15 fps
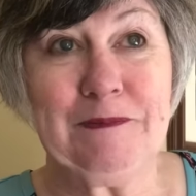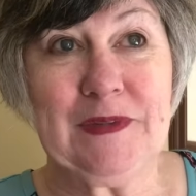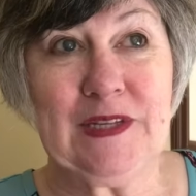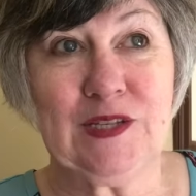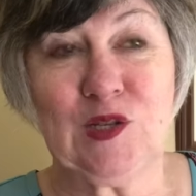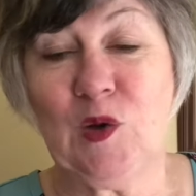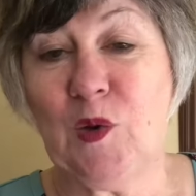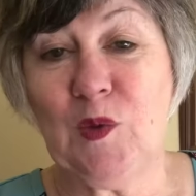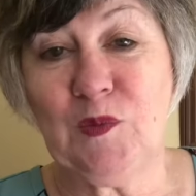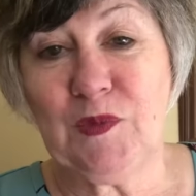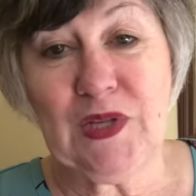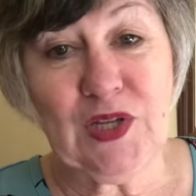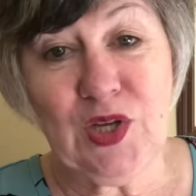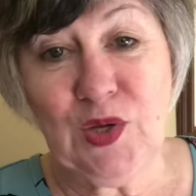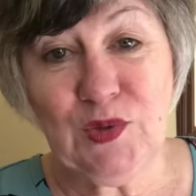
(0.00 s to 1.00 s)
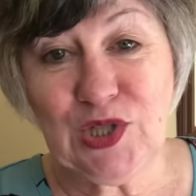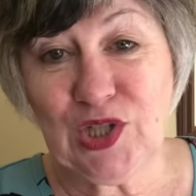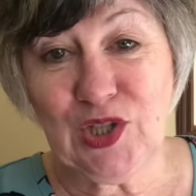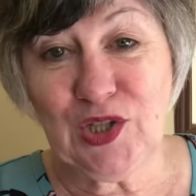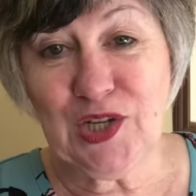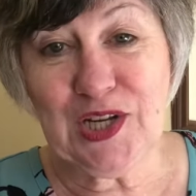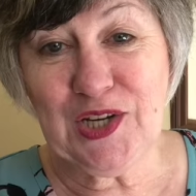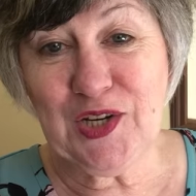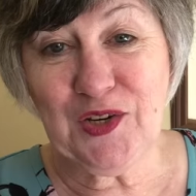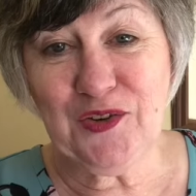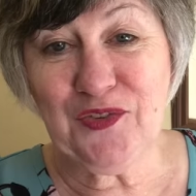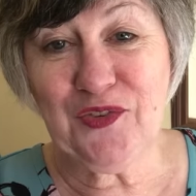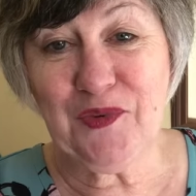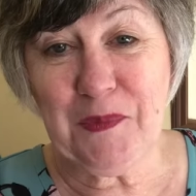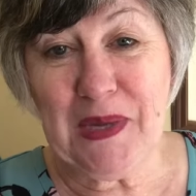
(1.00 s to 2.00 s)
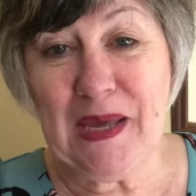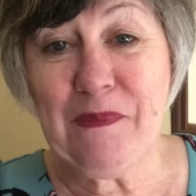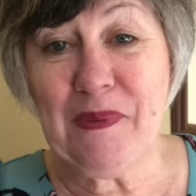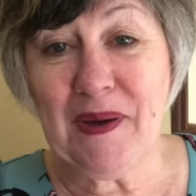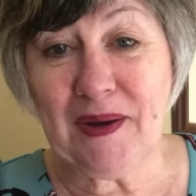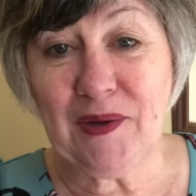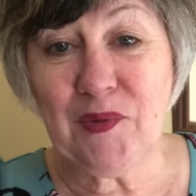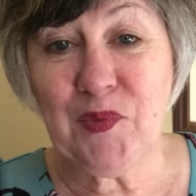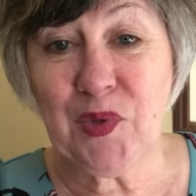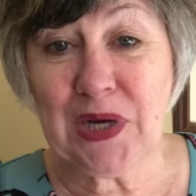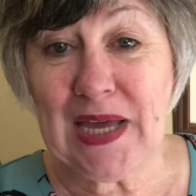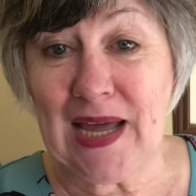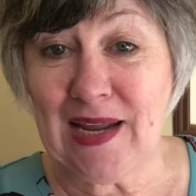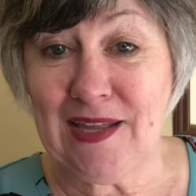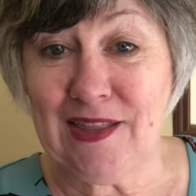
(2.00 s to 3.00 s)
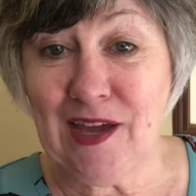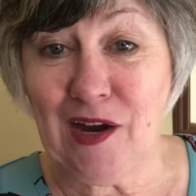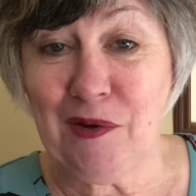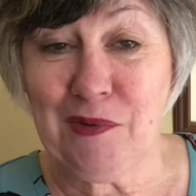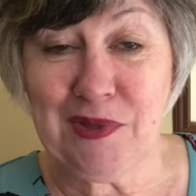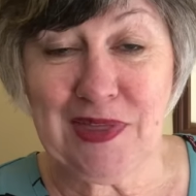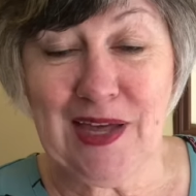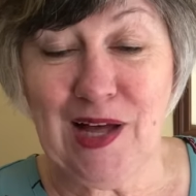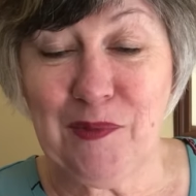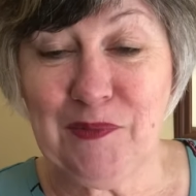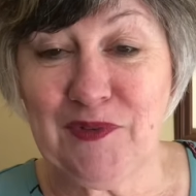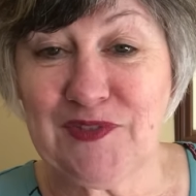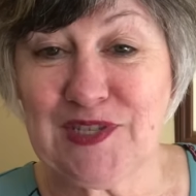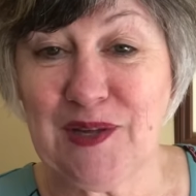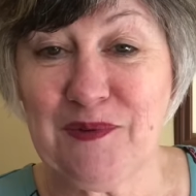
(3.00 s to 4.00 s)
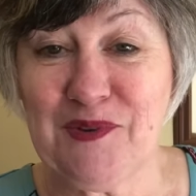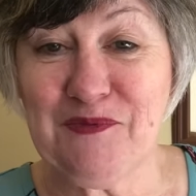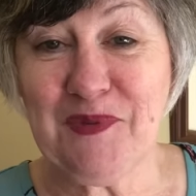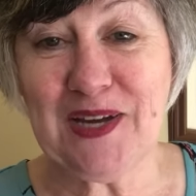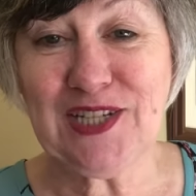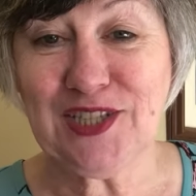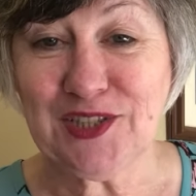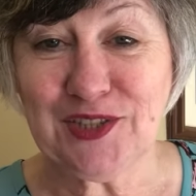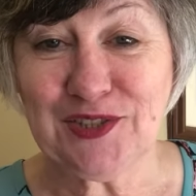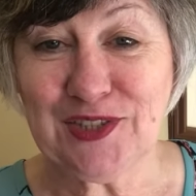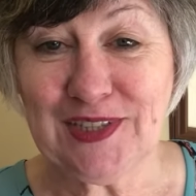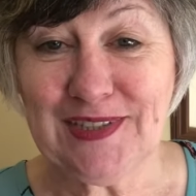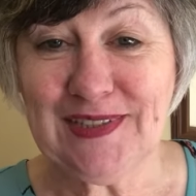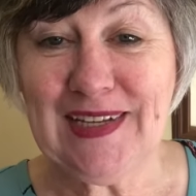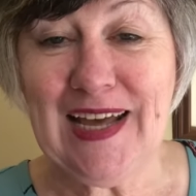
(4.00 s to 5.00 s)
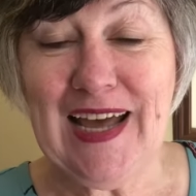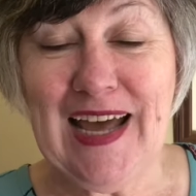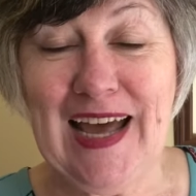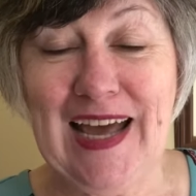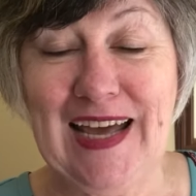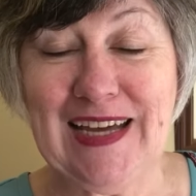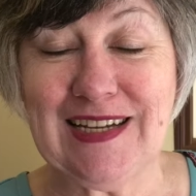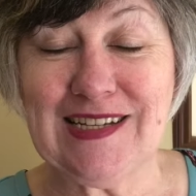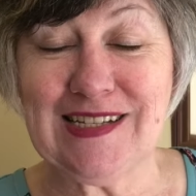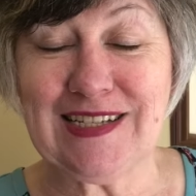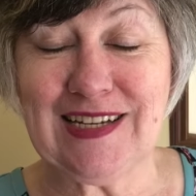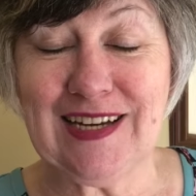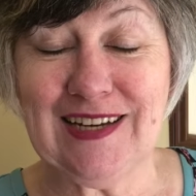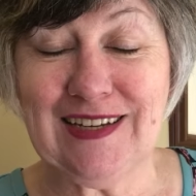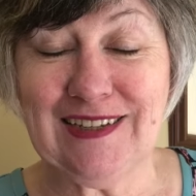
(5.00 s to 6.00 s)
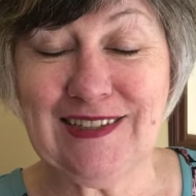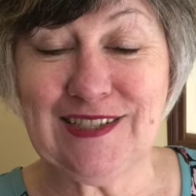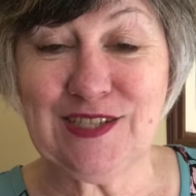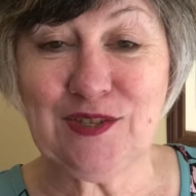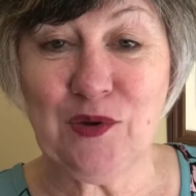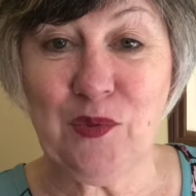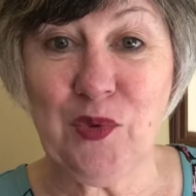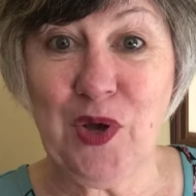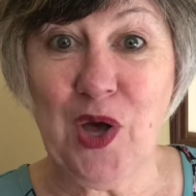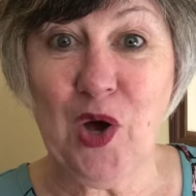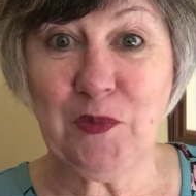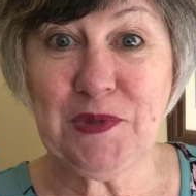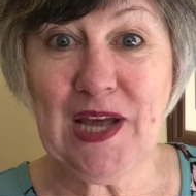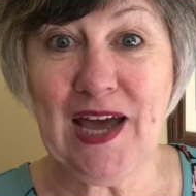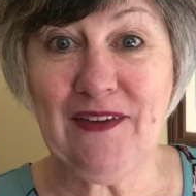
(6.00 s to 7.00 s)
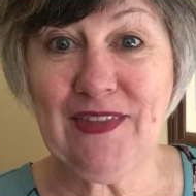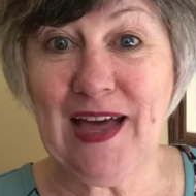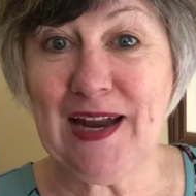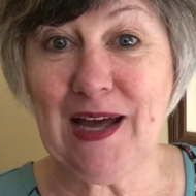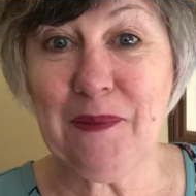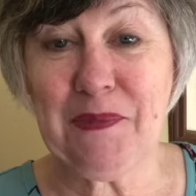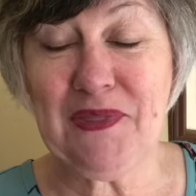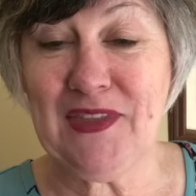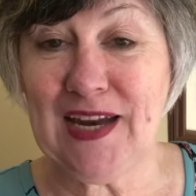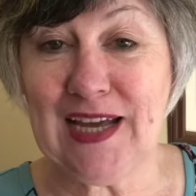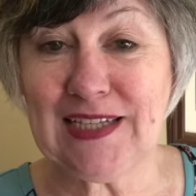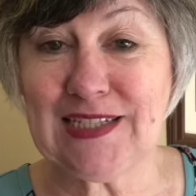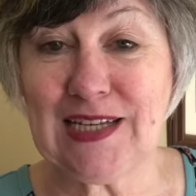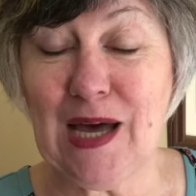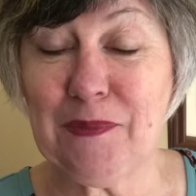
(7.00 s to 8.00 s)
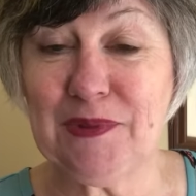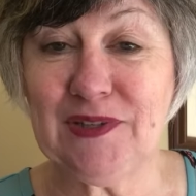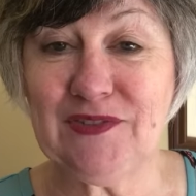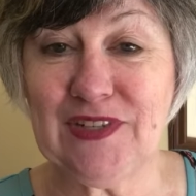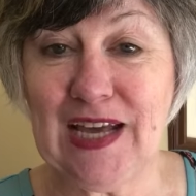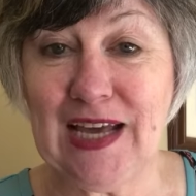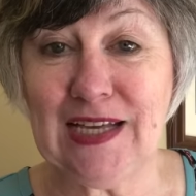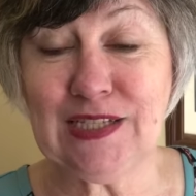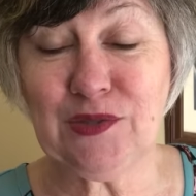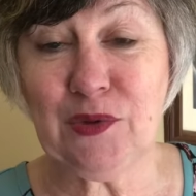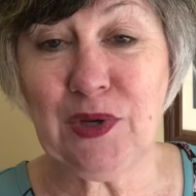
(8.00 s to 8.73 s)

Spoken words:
So, huge learning curve for me, but we're getting there with the help of some of my children. And so we hope to have that up in the next couple of days.